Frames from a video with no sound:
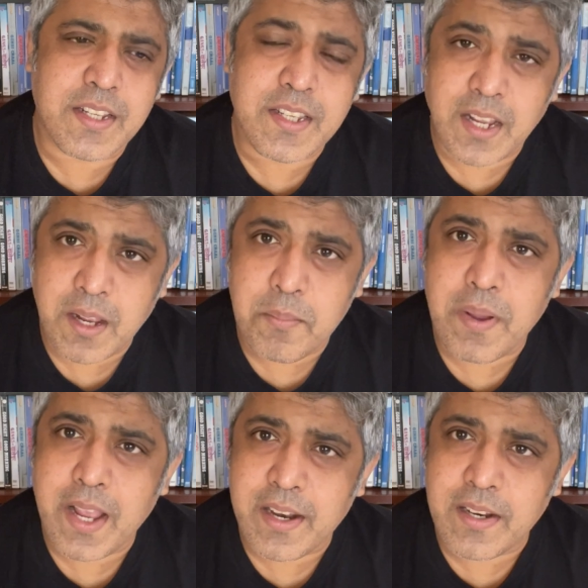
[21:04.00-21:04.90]
young
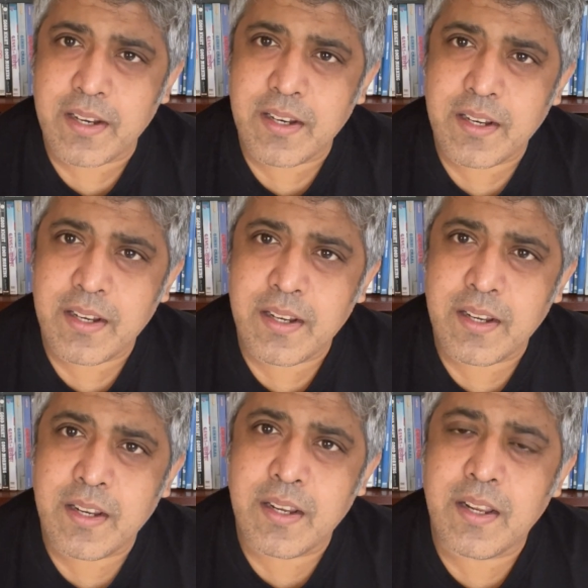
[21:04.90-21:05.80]
man
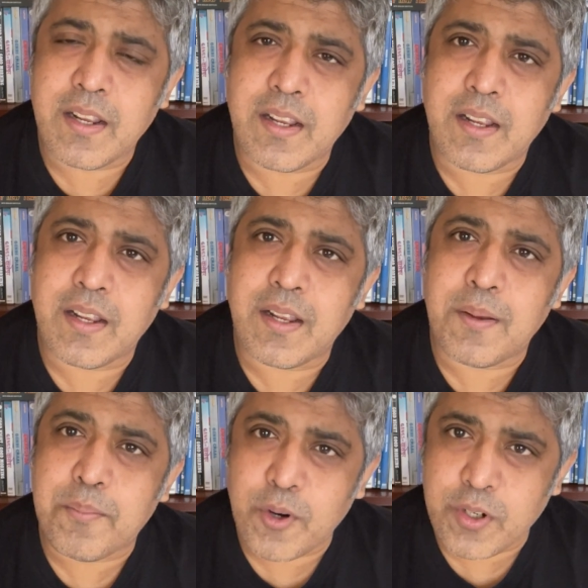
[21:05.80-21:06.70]

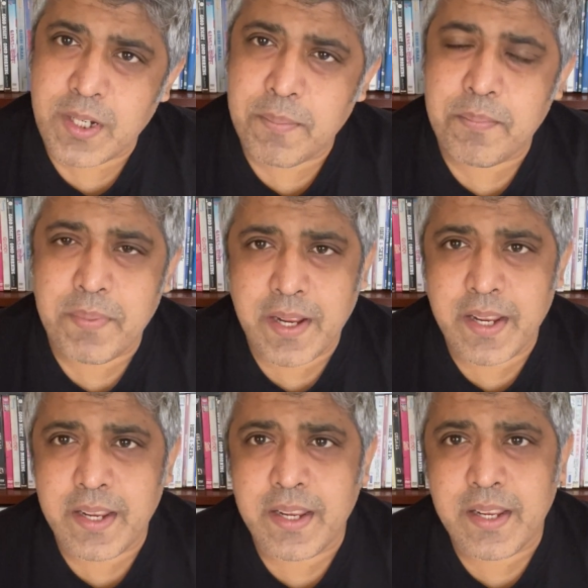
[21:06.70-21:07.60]
brought up
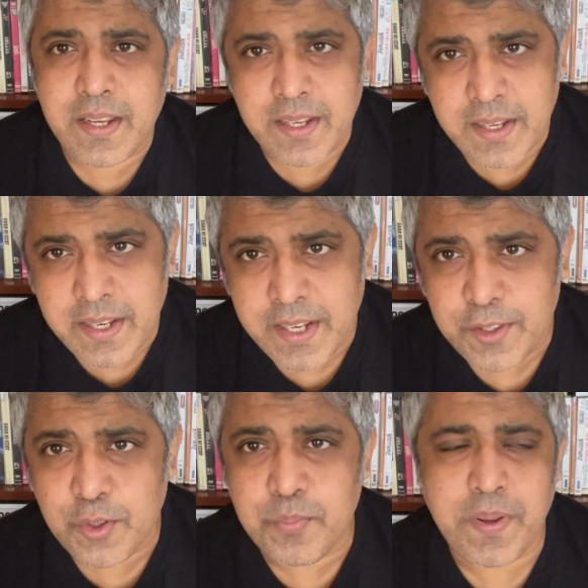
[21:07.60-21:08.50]
by
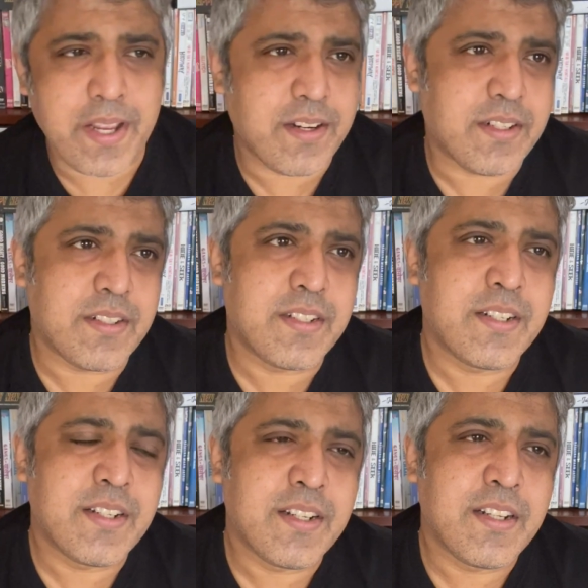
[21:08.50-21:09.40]
Hindu parents
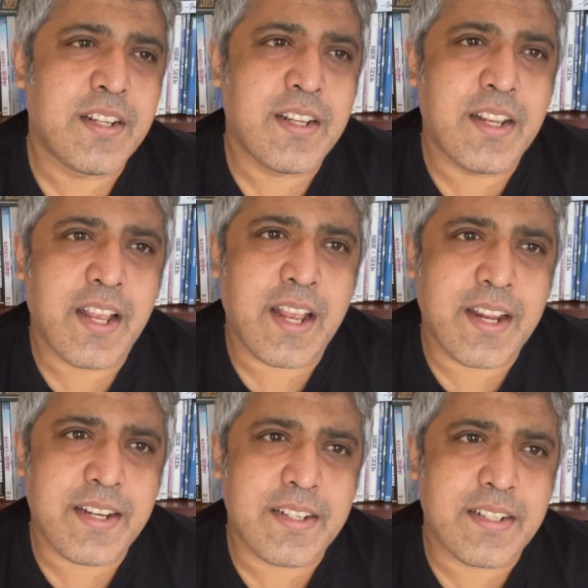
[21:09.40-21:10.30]

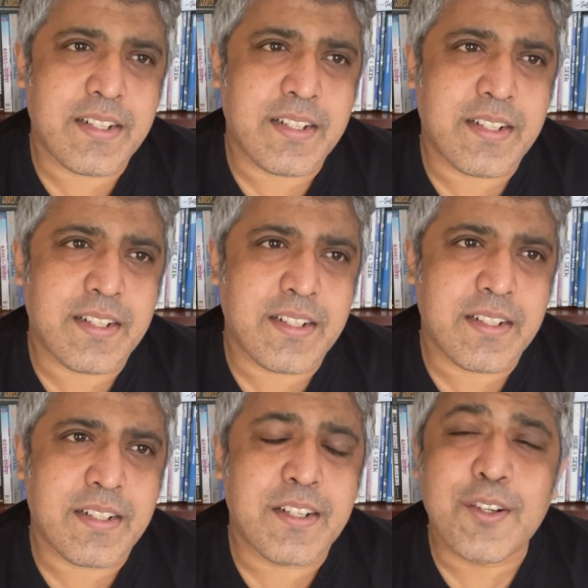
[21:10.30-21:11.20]
and
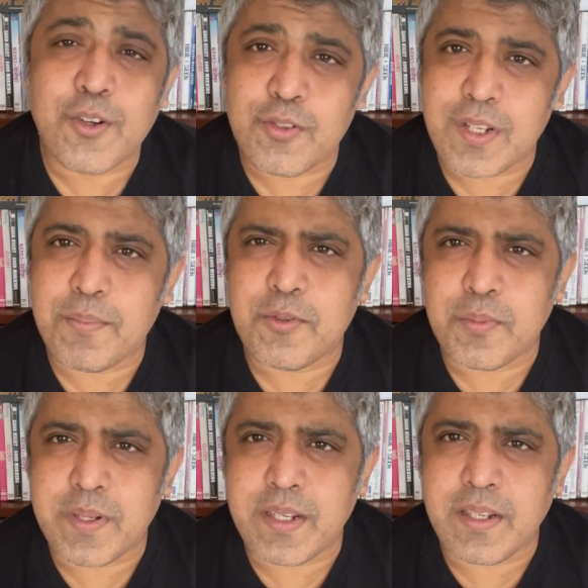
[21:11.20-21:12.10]
grows up to
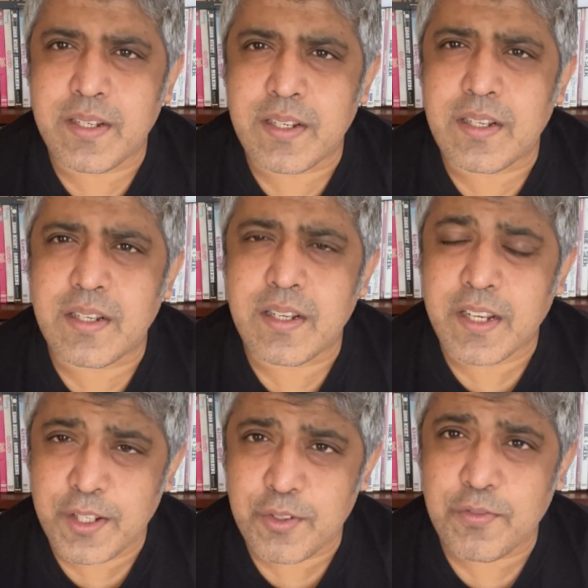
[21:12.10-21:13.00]
be a
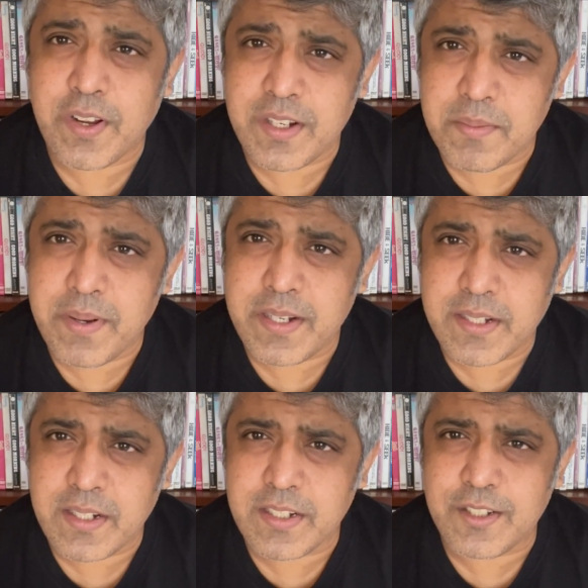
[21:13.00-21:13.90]
Hindu
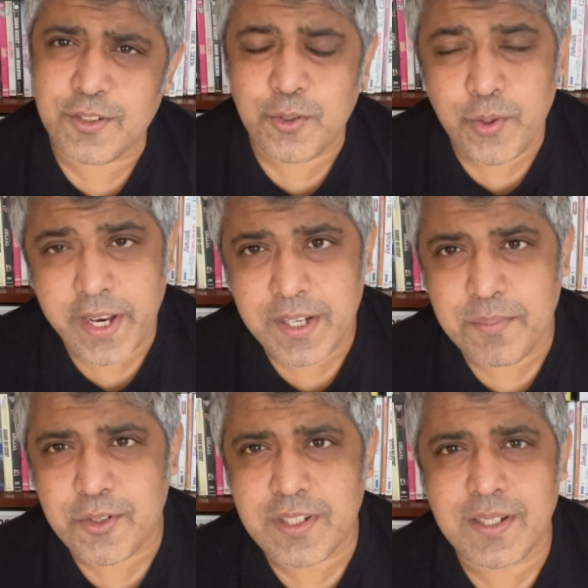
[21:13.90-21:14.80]
fundamentalist who hate
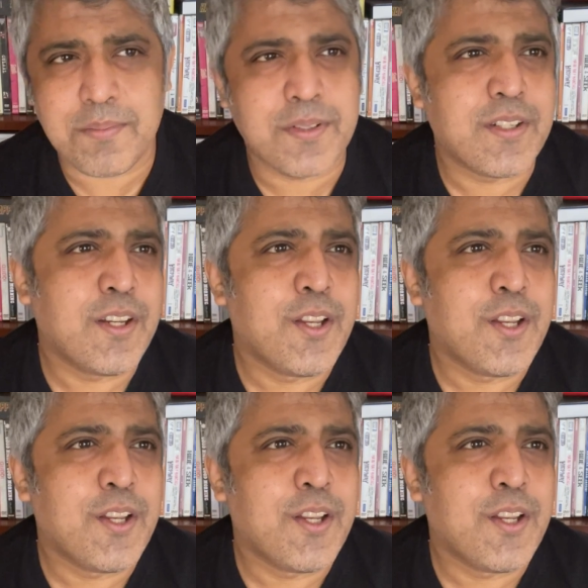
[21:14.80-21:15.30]
Muslims,